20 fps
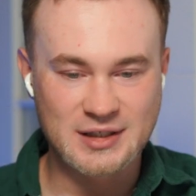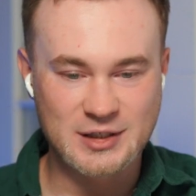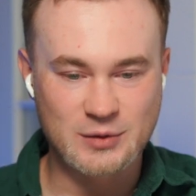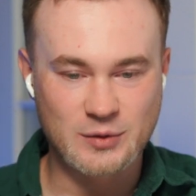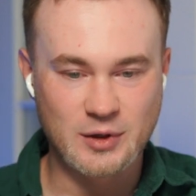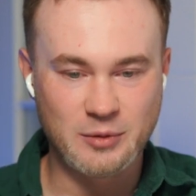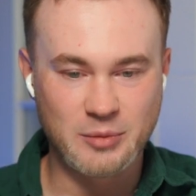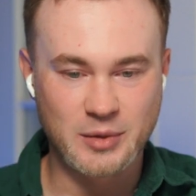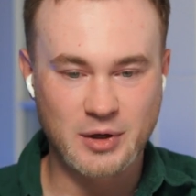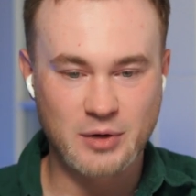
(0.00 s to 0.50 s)

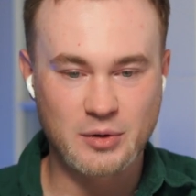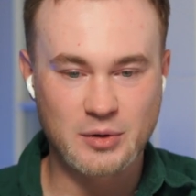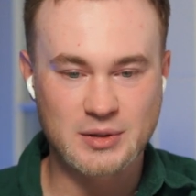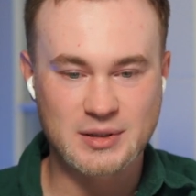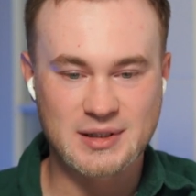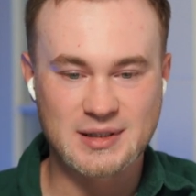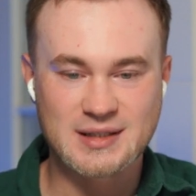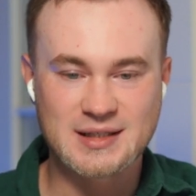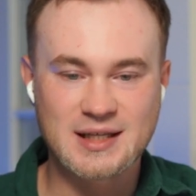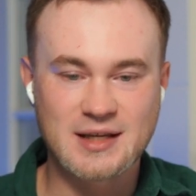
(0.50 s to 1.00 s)
this one
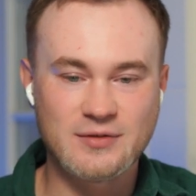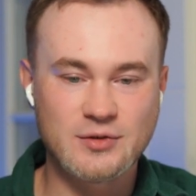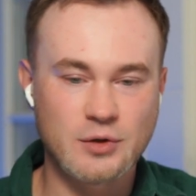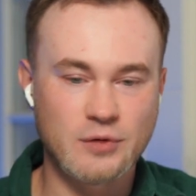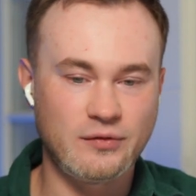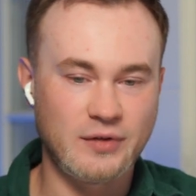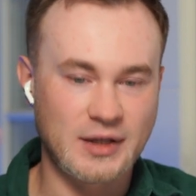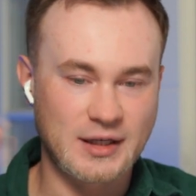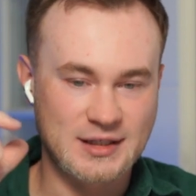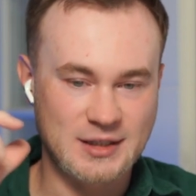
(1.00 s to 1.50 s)
because it gives
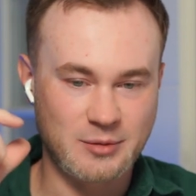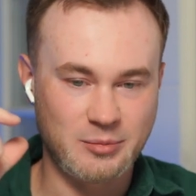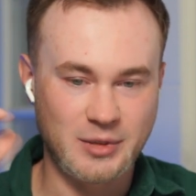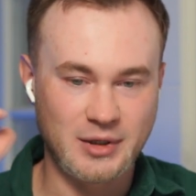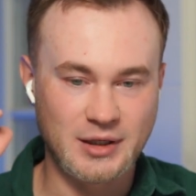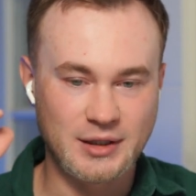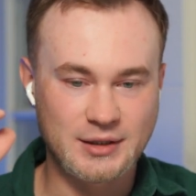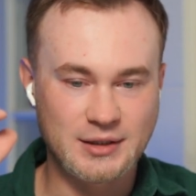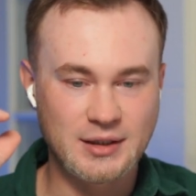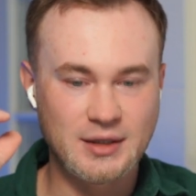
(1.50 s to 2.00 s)
you
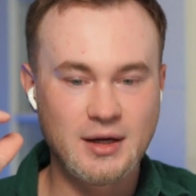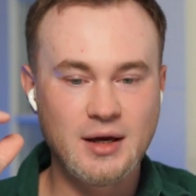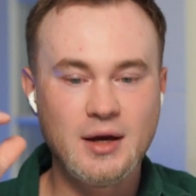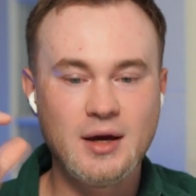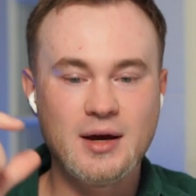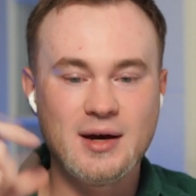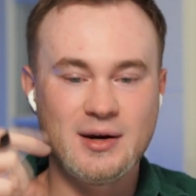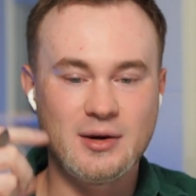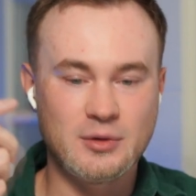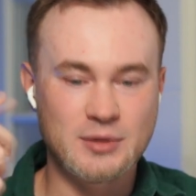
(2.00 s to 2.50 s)
flexibility
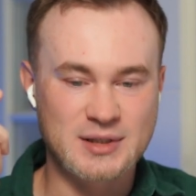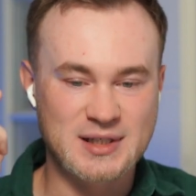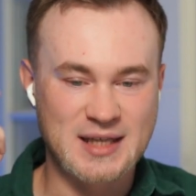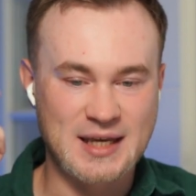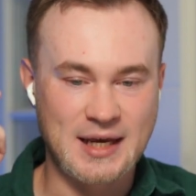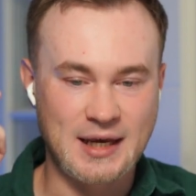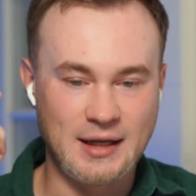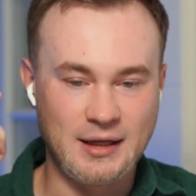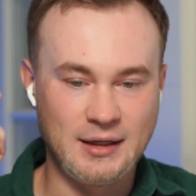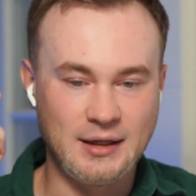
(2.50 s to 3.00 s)
on
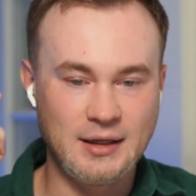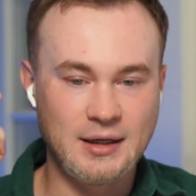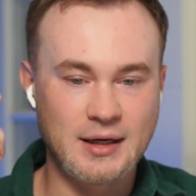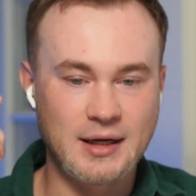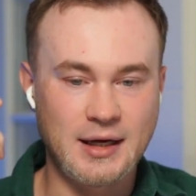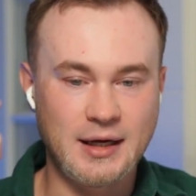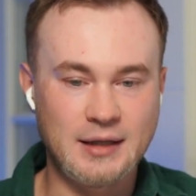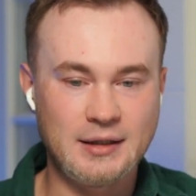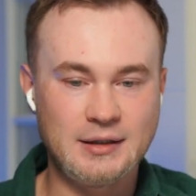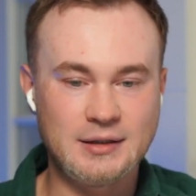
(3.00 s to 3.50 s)
scaling,
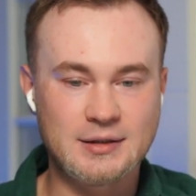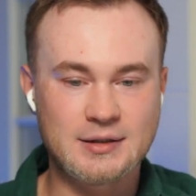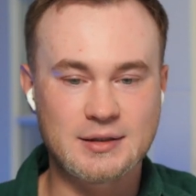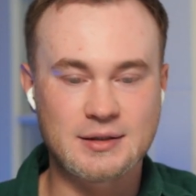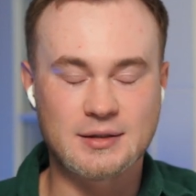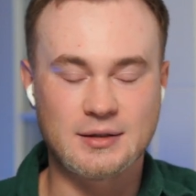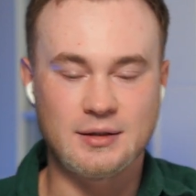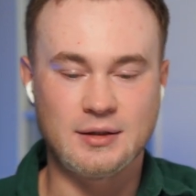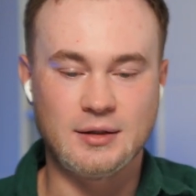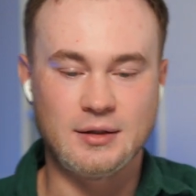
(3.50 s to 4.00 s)
and
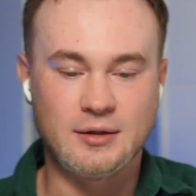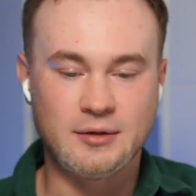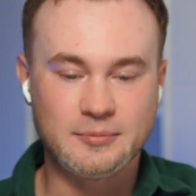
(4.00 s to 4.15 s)
it's